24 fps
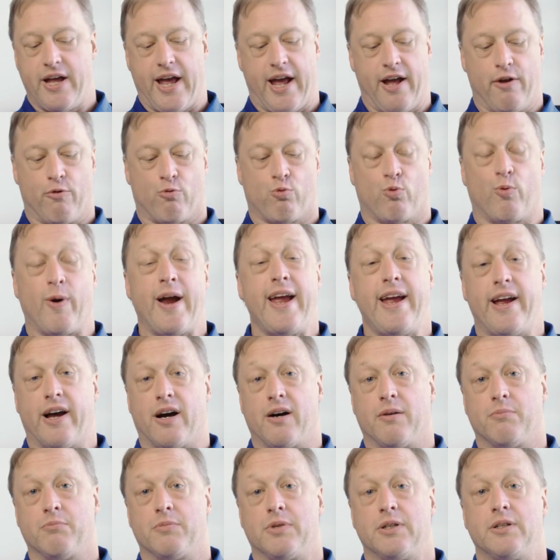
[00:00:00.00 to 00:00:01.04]
And
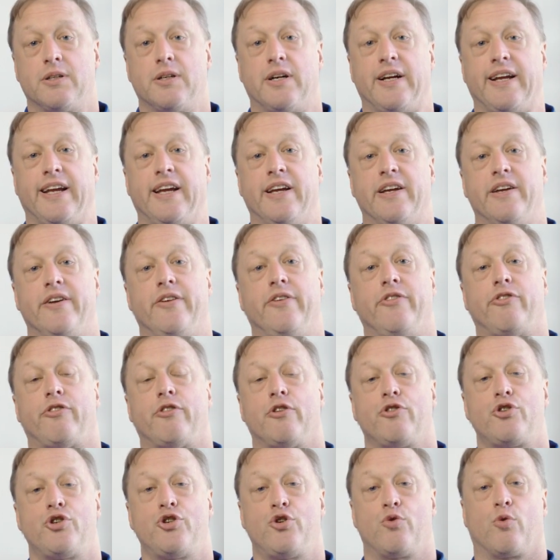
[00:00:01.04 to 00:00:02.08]
RAM
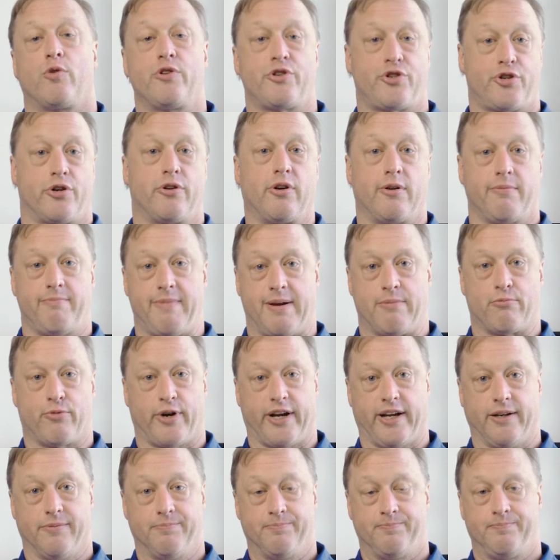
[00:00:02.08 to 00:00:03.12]
is short-term
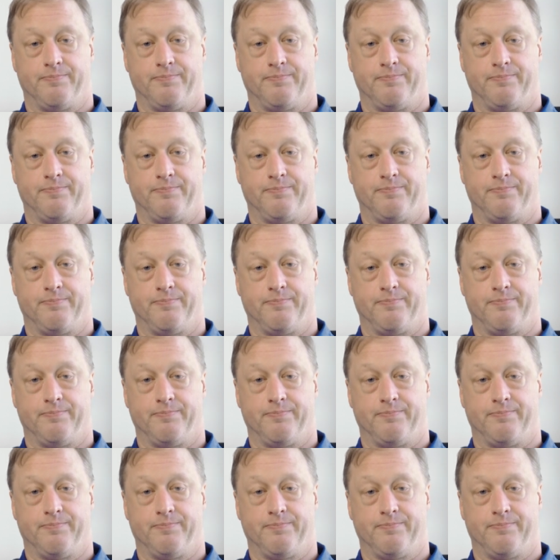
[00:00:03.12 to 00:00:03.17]
memory.